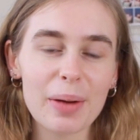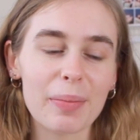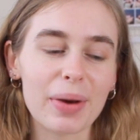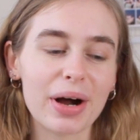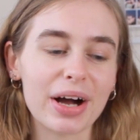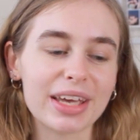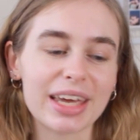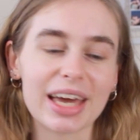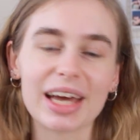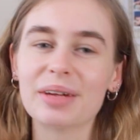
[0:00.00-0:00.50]

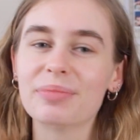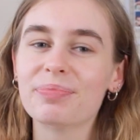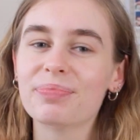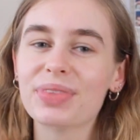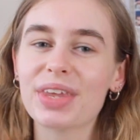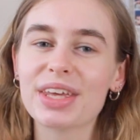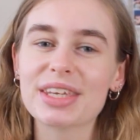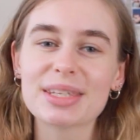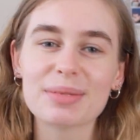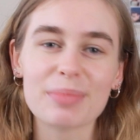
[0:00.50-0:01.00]
But yeah,
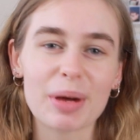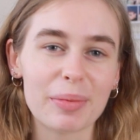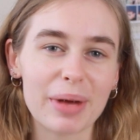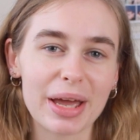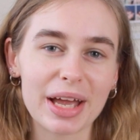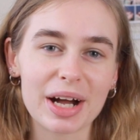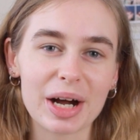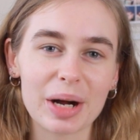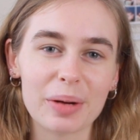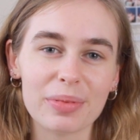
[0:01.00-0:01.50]
this is my
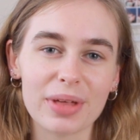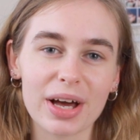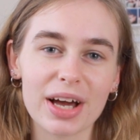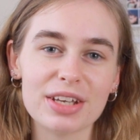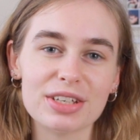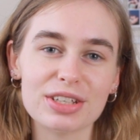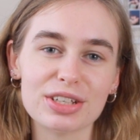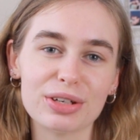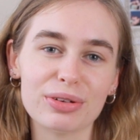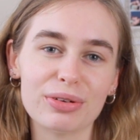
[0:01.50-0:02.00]
makeup that
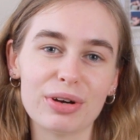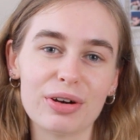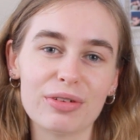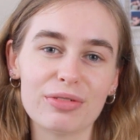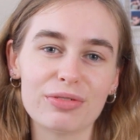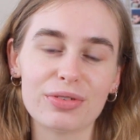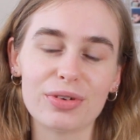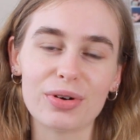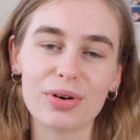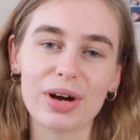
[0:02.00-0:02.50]
I
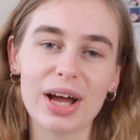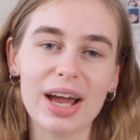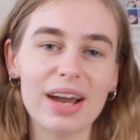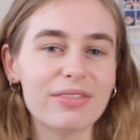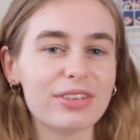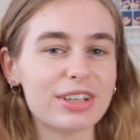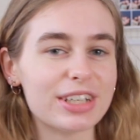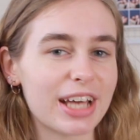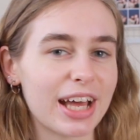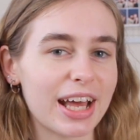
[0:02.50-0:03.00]
do for
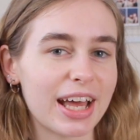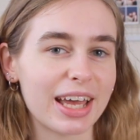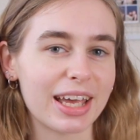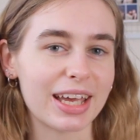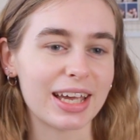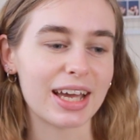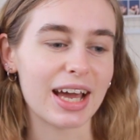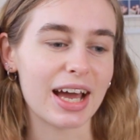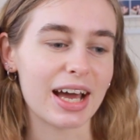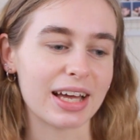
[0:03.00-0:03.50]
every
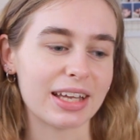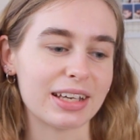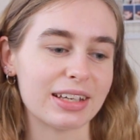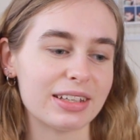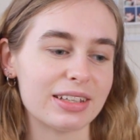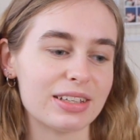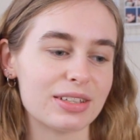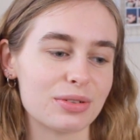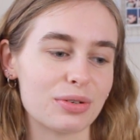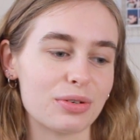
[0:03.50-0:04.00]
day
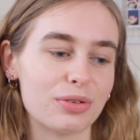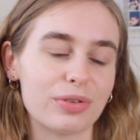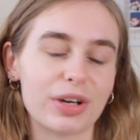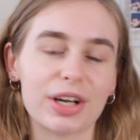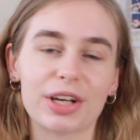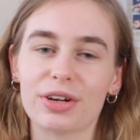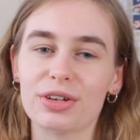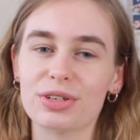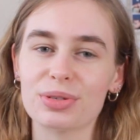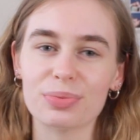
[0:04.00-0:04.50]
and sort of
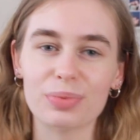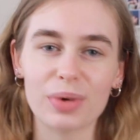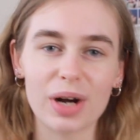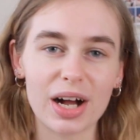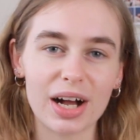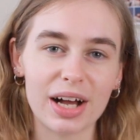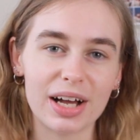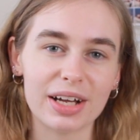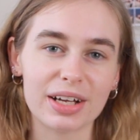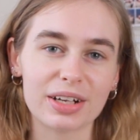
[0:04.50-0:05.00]
when I go to
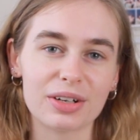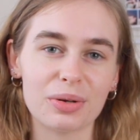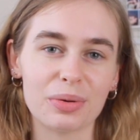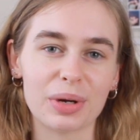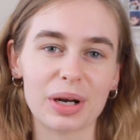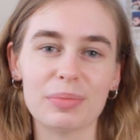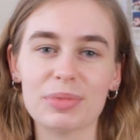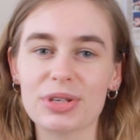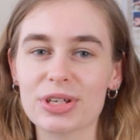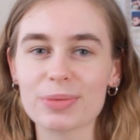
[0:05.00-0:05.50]
work or
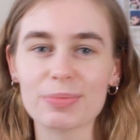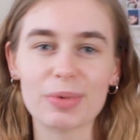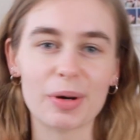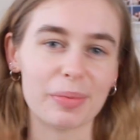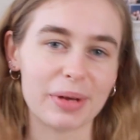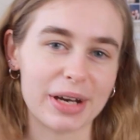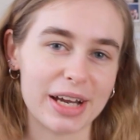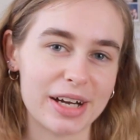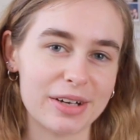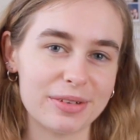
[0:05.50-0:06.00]
when I'm just
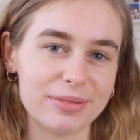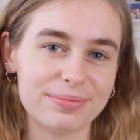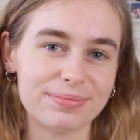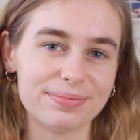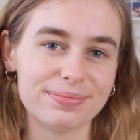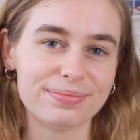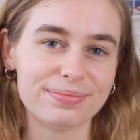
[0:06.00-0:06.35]
popping out.